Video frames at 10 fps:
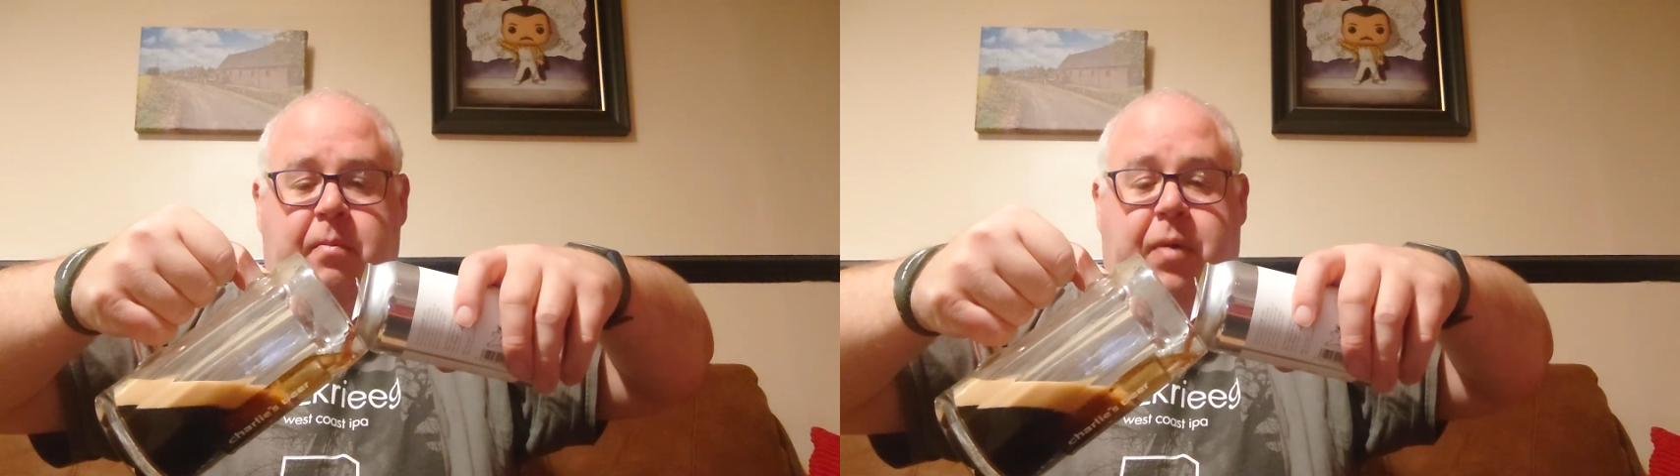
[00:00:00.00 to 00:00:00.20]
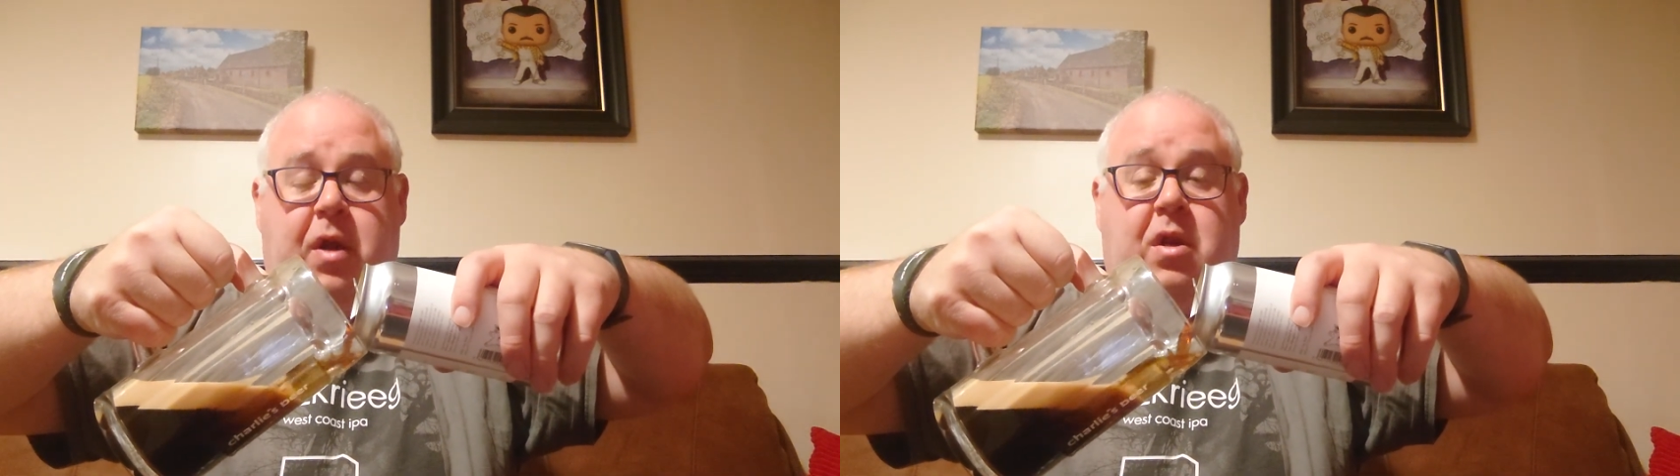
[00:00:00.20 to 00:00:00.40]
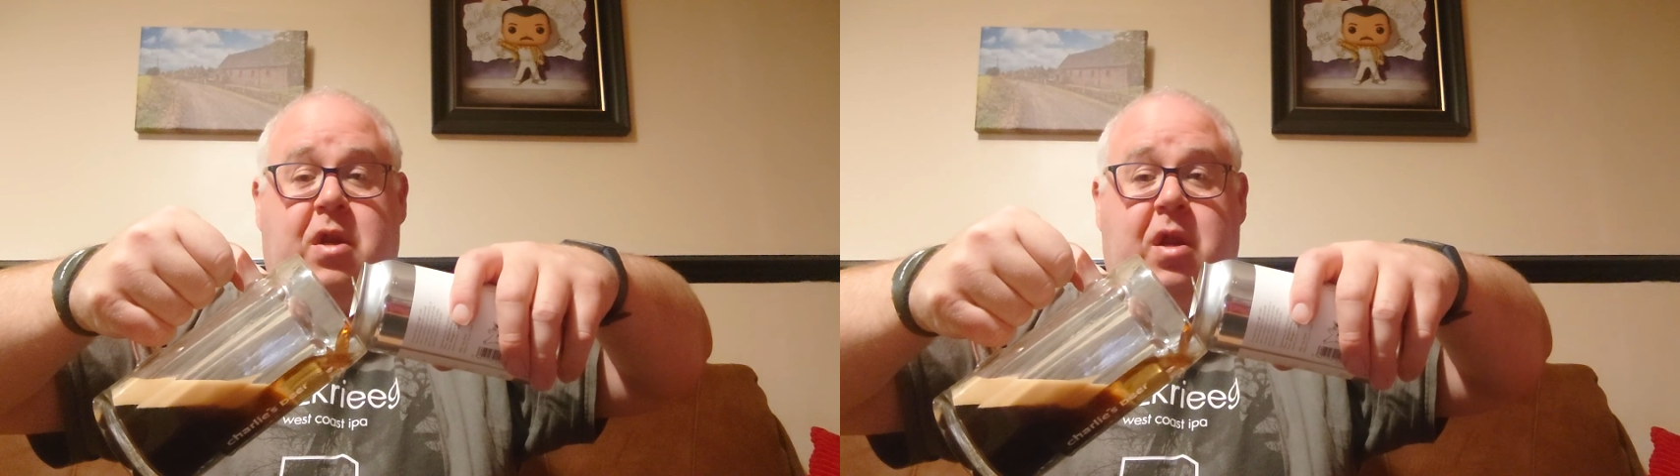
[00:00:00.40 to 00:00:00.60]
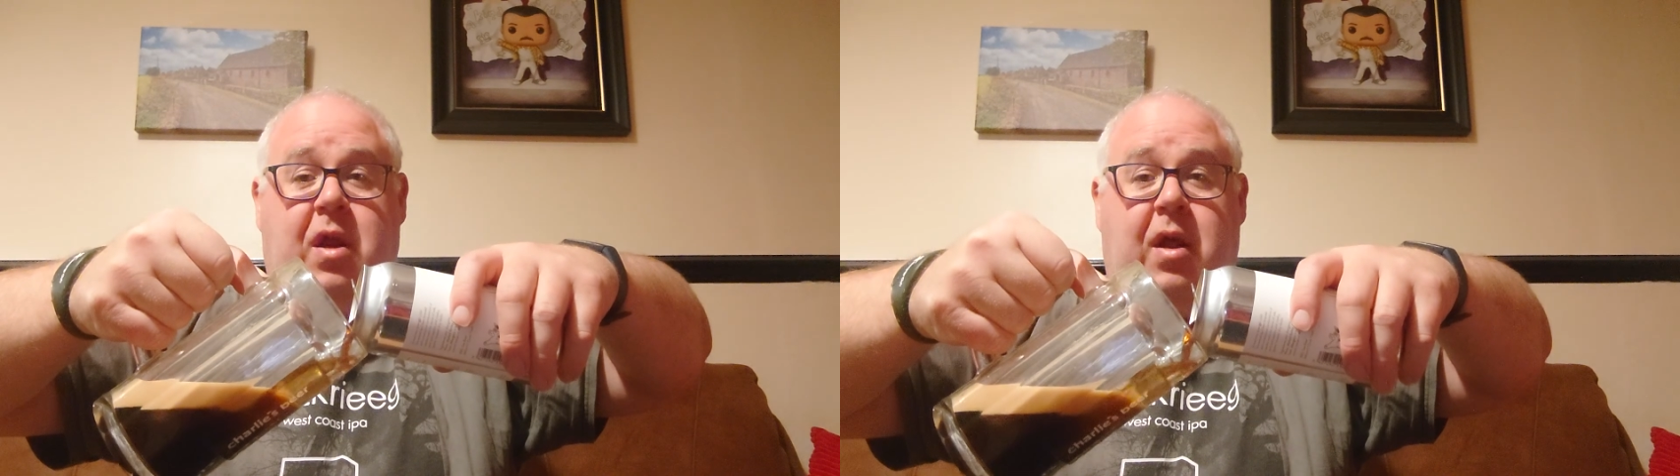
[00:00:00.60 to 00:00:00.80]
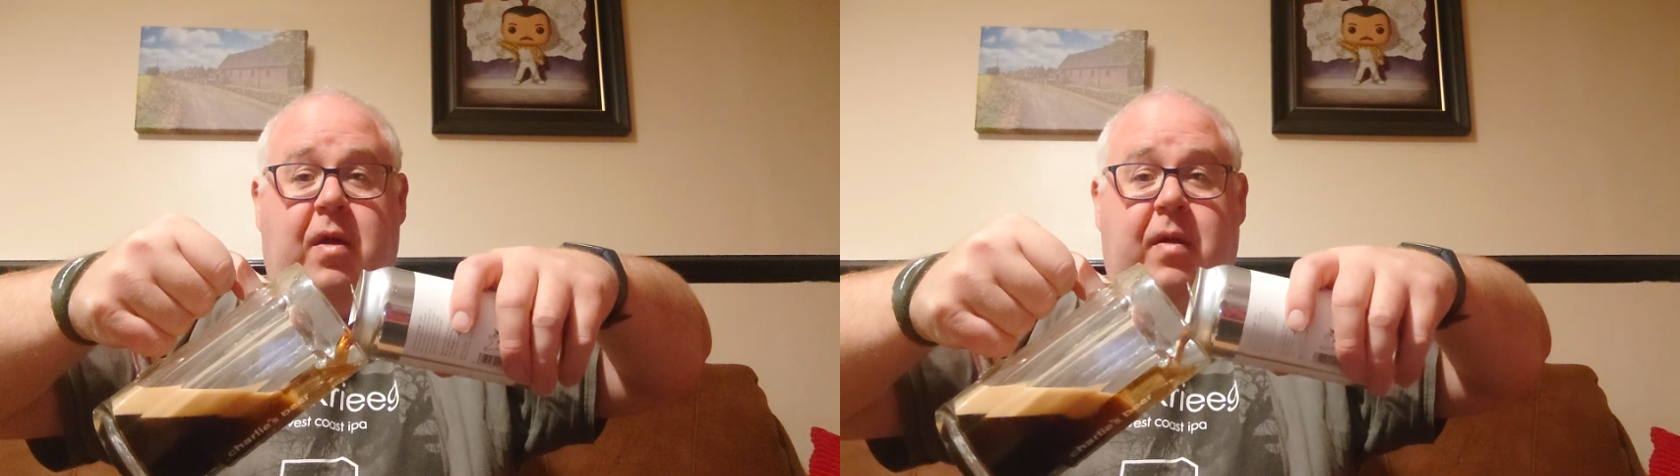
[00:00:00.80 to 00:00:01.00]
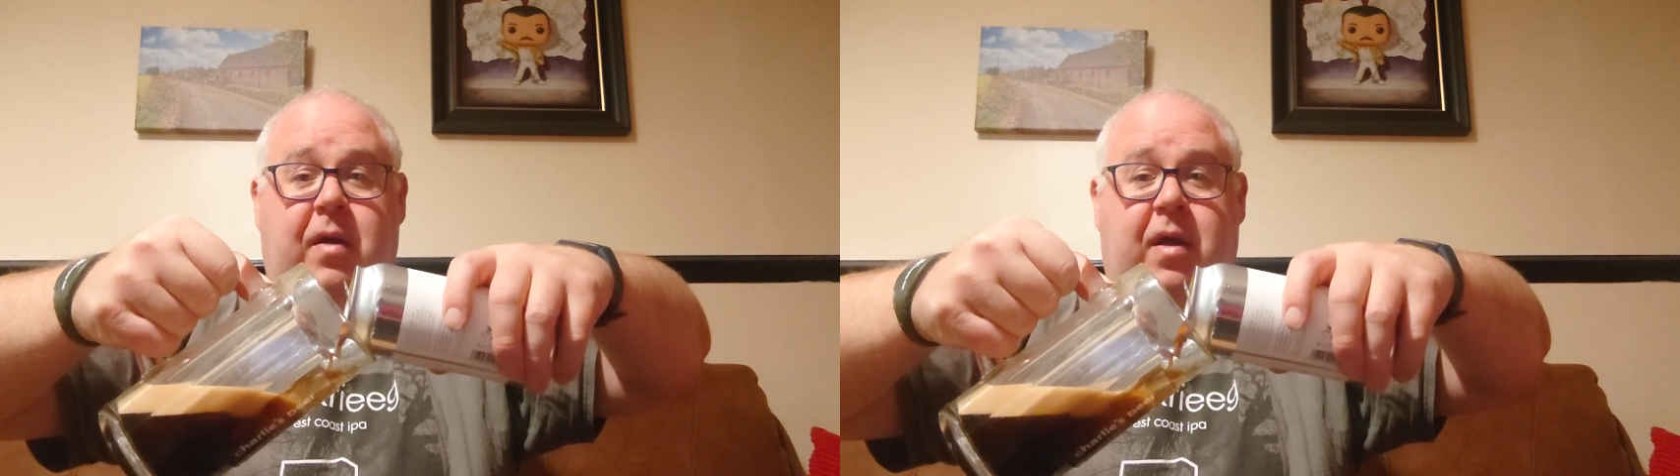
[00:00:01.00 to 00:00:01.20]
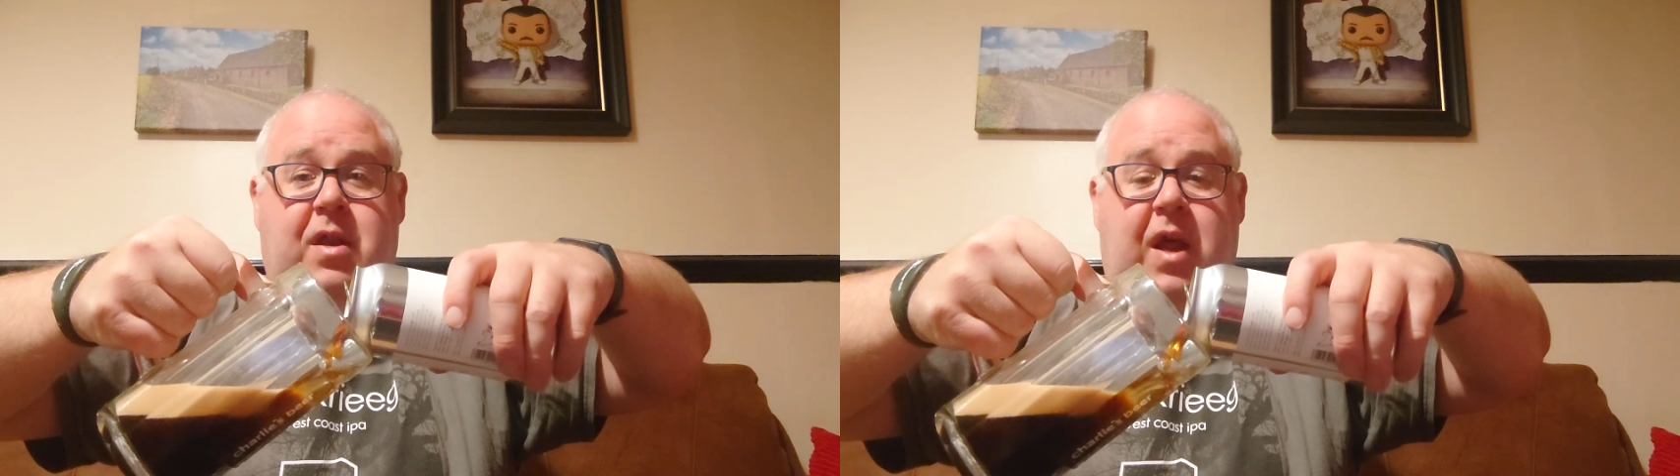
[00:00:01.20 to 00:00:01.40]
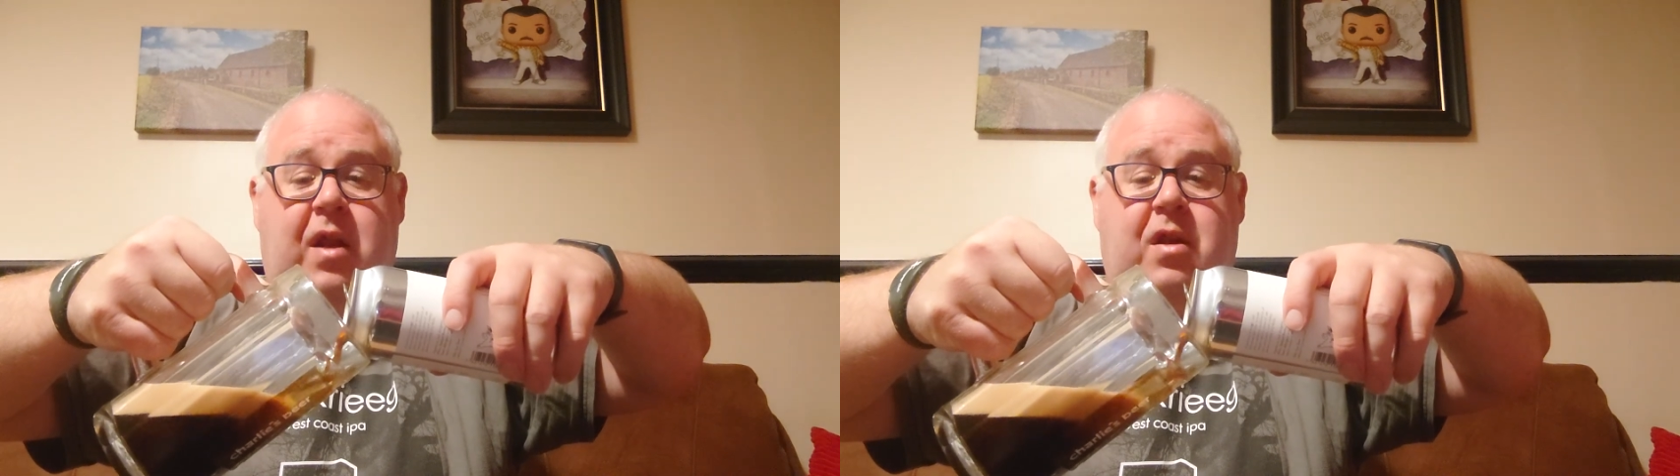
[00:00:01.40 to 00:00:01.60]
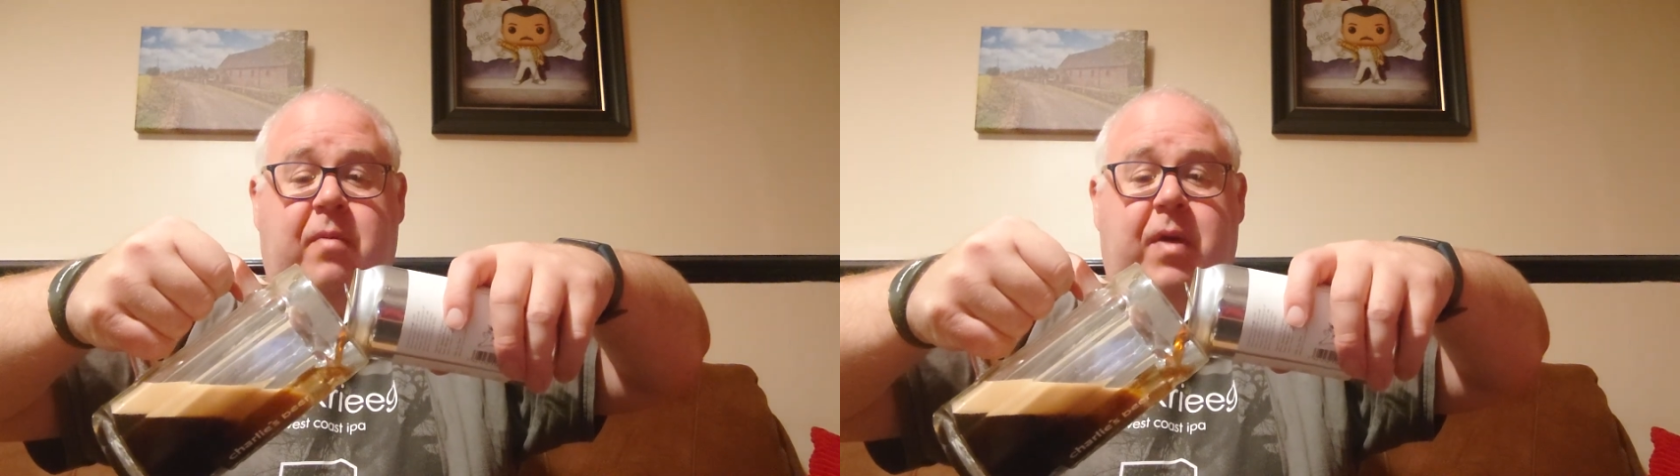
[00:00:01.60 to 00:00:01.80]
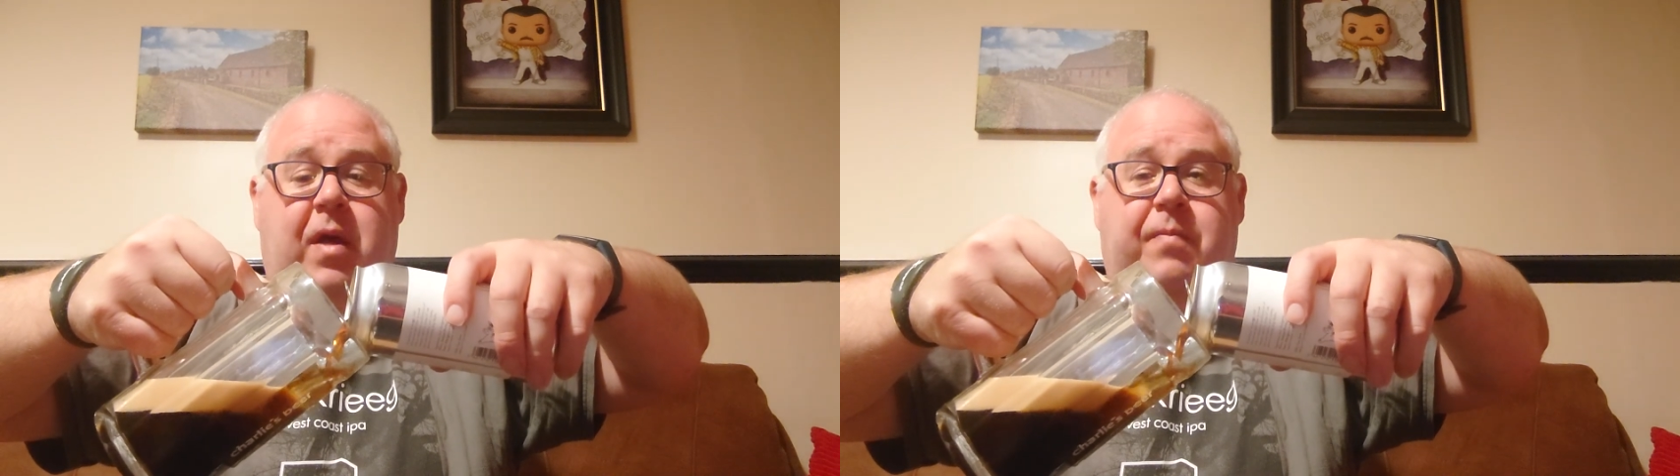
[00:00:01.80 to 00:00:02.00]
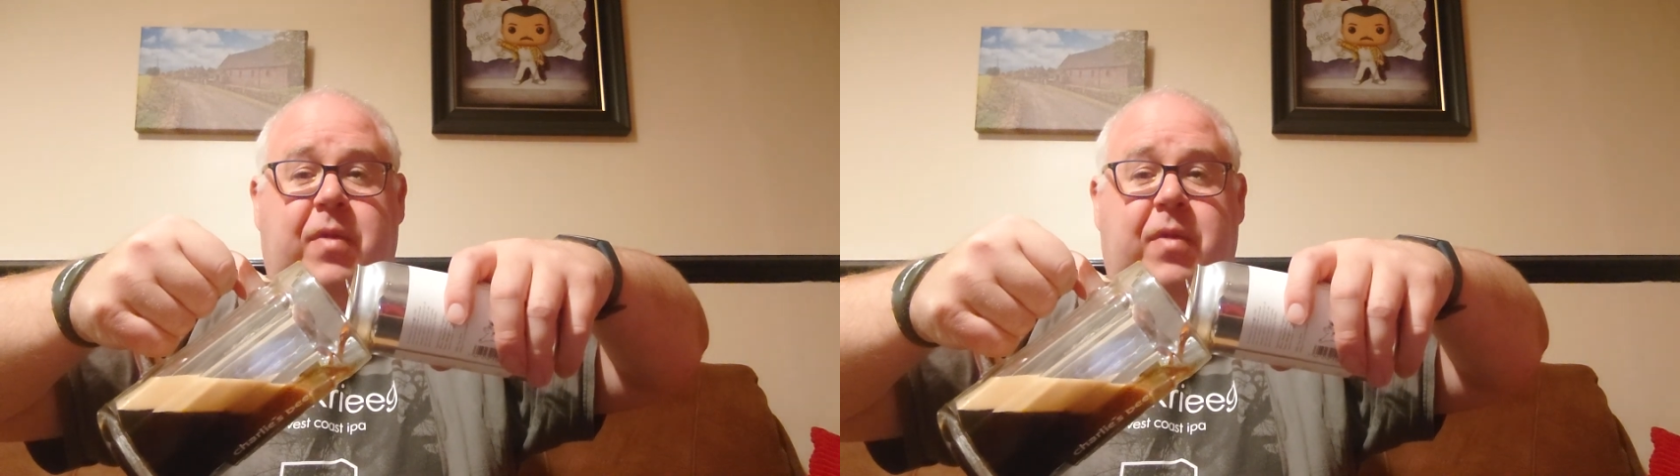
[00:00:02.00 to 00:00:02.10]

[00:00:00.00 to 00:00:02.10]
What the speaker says: but I tend to be